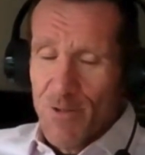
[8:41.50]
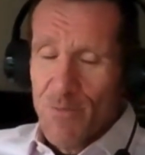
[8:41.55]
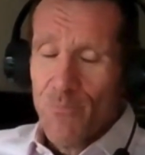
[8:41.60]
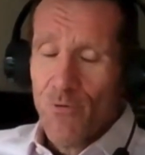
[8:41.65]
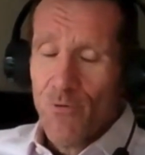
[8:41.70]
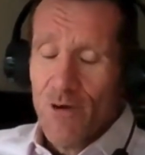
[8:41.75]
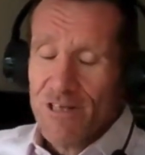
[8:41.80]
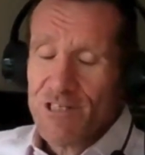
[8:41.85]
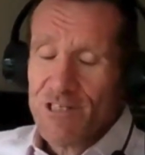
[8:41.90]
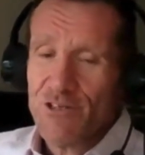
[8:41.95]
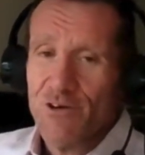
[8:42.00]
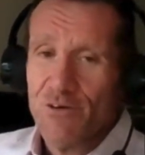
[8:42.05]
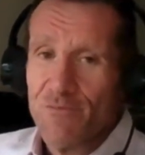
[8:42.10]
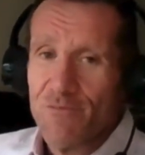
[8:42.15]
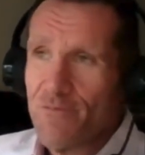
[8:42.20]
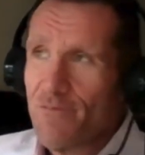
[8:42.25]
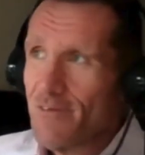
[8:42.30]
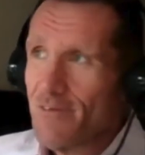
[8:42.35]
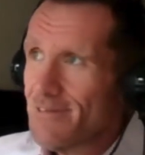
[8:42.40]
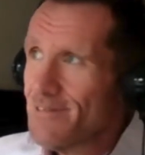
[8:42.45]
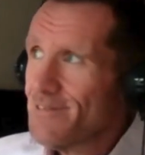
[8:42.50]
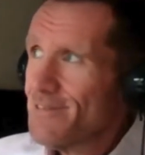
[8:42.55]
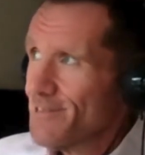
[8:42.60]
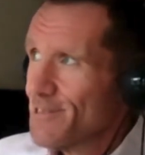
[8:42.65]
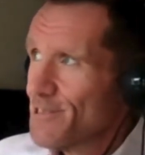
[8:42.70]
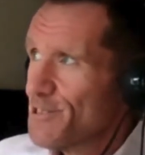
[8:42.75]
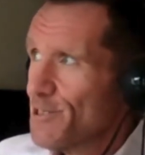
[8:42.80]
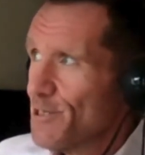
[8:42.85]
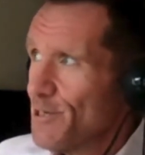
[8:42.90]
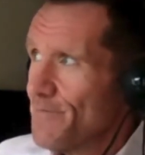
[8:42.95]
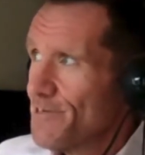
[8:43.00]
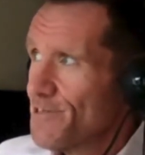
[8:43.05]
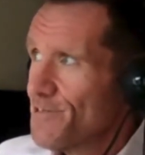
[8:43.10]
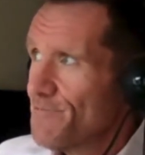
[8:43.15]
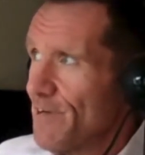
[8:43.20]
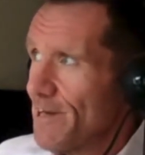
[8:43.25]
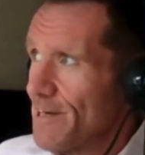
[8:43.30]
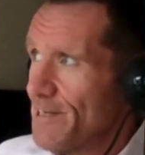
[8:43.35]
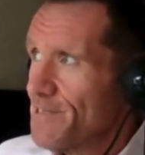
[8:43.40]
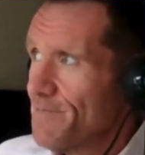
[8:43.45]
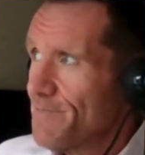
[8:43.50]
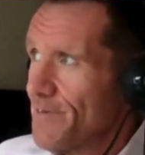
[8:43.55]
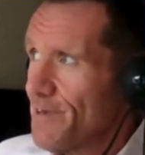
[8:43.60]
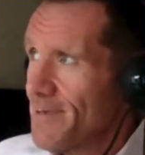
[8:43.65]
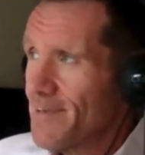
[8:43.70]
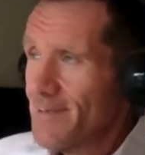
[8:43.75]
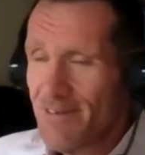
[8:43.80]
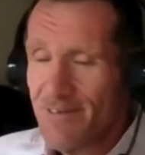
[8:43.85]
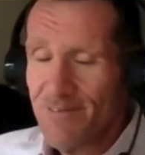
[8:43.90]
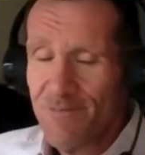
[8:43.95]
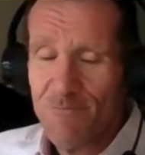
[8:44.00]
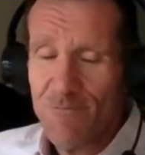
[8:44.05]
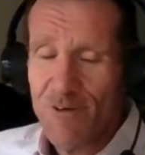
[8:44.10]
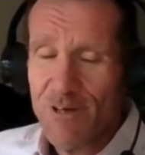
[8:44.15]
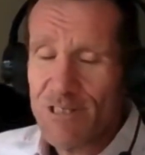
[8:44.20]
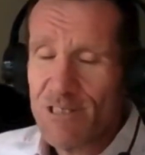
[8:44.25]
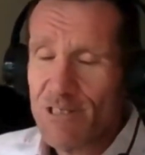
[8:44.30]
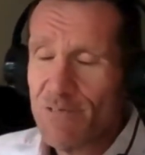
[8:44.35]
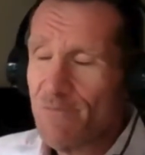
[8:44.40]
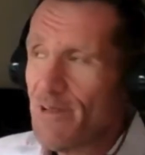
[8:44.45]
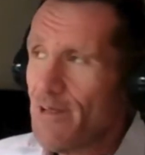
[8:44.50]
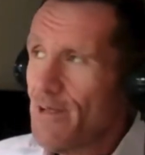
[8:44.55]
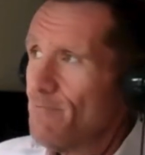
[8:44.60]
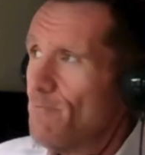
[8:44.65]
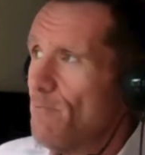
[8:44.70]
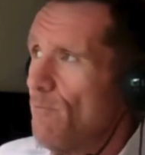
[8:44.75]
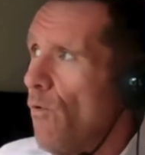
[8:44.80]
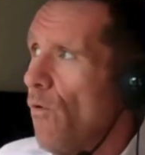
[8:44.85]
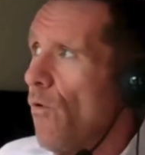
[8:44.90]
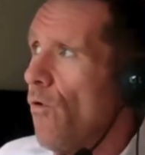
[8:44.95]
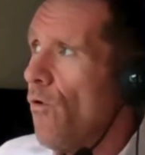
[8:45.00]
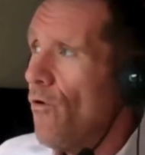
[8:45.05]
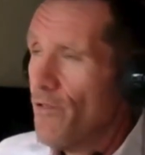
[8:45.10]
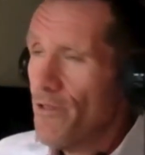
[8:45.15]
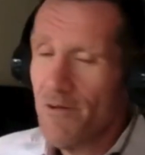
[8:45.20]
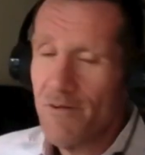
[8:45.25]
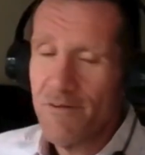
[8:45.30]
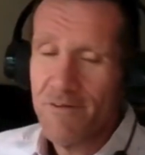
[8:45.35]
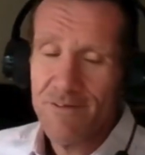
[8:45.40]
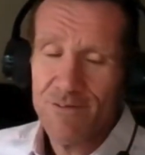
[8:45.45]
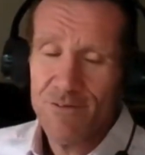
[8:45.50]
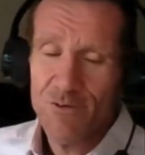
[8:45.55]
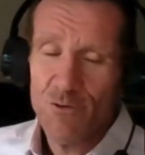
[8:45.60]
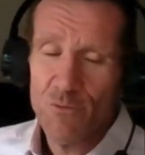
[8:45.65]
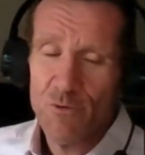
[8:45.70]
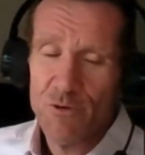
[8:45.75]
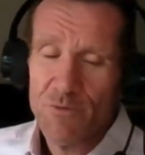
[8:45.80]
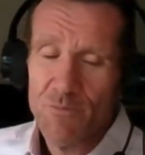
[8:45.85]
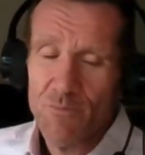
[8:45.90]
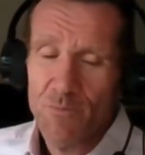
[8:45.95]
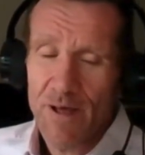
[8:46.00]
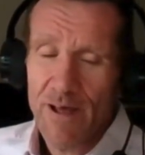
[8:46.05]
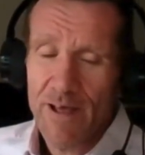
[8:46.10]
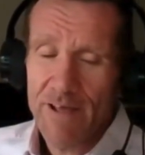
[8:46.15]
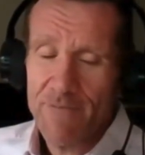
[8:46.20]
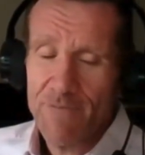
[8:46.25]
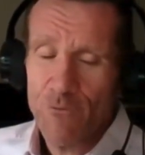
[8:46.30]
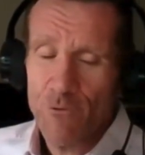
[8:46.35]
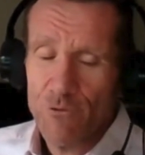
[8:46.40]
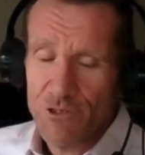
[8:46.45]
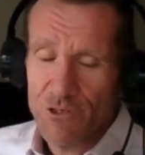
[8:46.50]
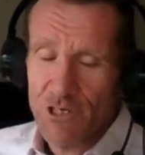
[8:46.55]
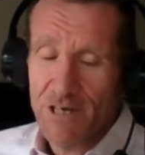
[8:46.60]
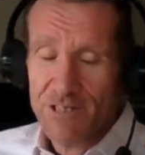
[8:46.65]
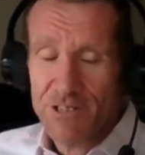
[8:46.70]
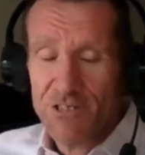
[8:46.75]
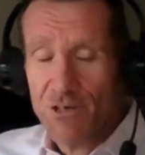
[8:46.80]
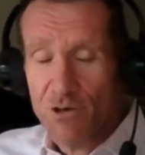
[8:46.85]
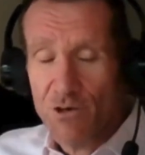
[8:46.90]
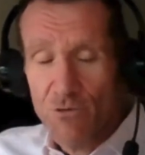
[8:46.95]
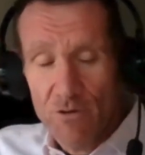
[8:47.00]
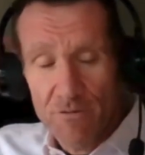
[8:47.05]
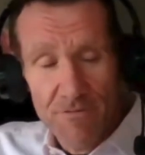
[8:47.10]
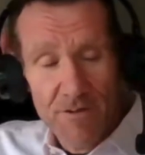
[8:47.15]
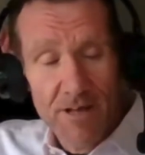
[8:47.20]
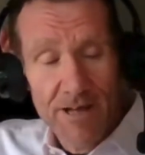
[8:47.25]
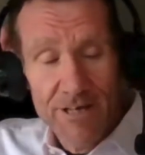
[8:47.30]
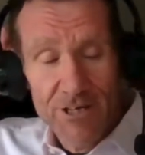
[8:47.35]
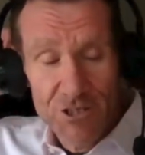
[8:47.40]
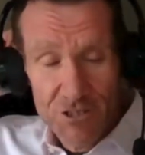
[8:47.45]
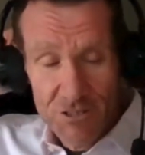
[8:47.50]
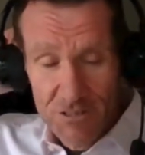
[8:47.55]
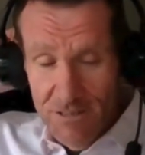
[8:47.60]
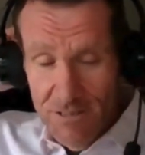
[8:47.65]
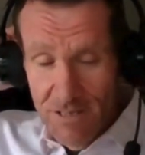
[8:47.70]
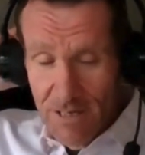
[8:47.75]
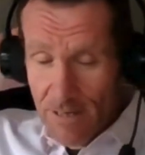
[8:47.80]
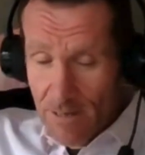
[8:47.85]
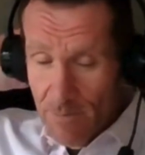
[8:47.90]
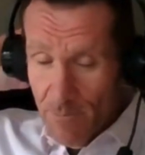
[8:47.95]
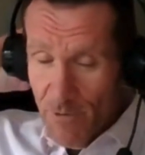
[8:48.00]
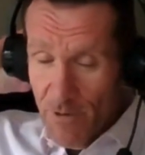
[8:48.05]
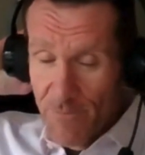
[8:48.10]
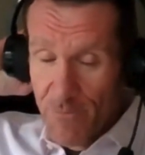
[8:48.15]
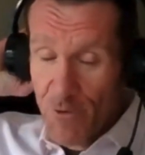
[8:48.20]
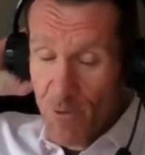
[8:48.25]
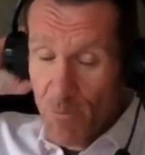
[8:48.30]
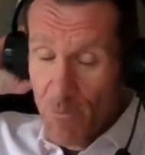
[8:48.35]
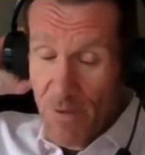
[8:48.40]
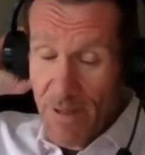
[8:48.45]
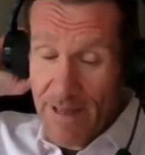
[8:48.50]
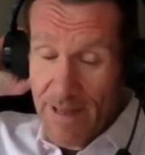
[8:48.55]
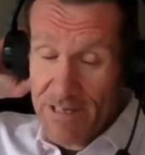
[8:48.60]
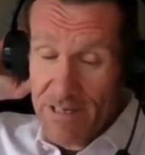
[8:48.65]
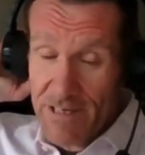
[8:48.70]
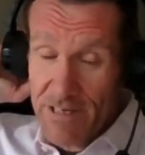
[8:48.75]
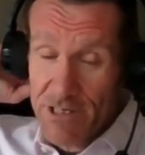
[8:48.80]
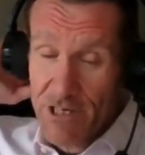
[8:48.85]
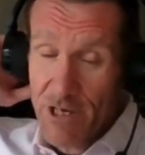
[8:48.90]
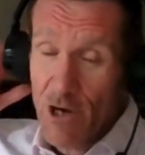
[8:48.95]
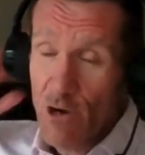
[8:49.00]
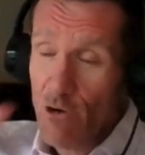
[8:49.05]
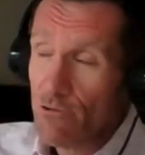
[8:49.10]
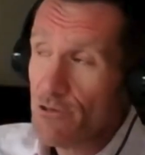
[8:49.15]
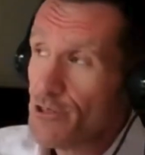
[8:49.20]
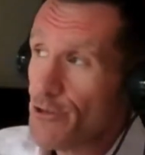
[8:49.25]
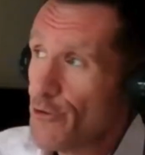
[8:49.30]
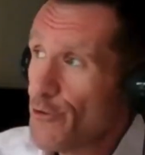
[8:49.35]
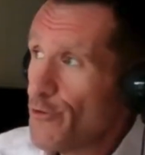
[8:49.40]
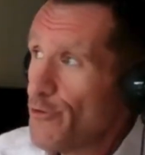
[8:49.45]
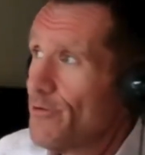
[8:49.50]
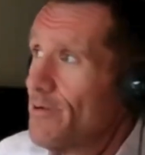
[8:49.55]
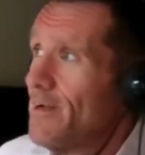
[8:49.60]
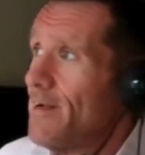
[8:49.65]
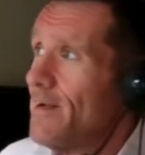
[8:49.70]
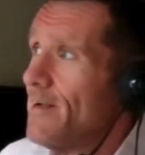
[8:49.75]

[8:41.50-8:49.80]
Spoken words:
price of the service relatively more than you would pay for just the qualification. But if you compare TGL to